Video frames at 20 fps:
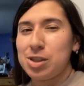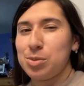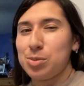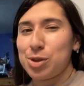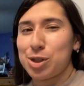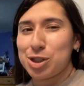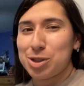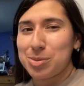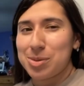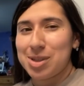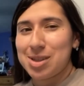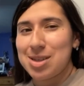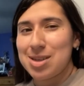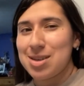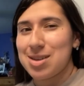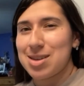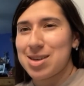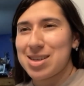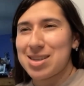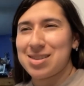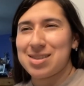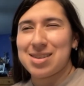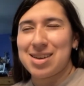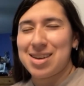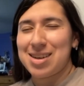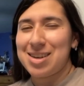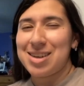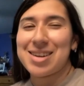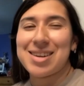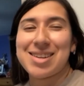brushing my teeth because I
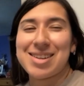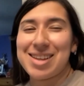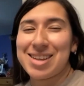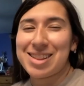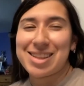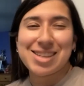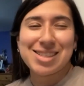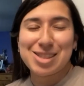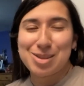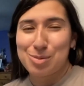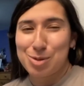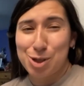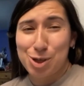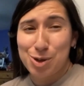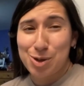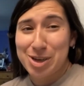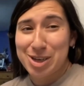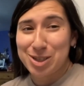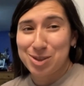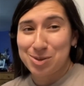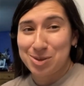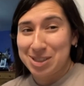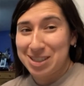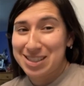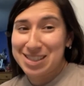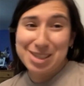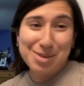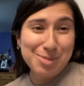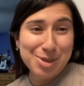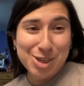didn't think that's something you guys want to
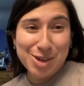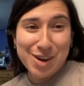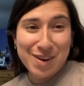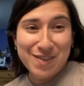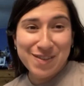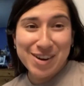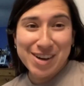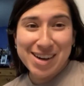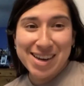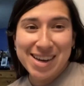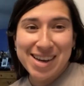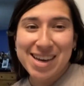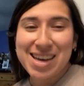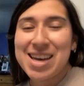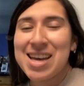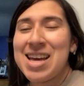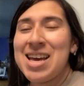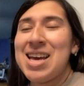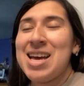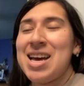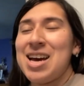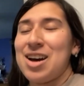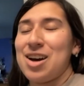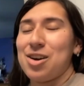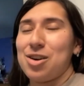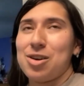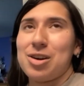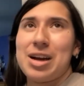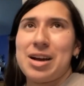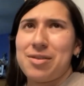see me do every night
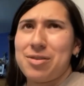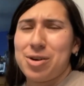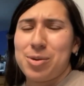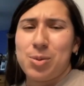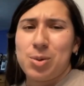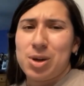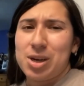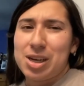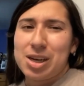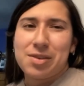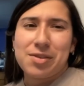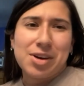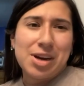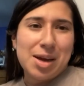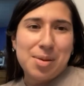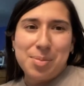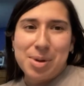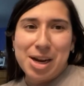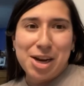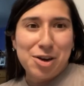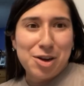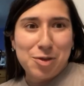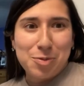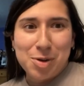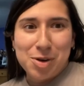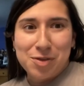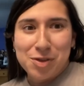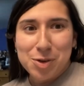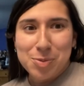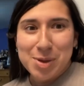or every morning and every night, but I know I've
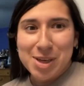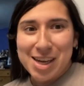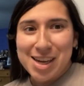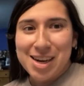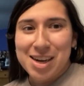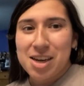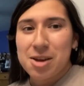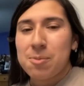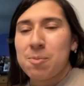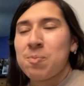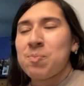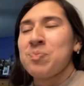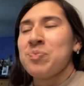been filming at night.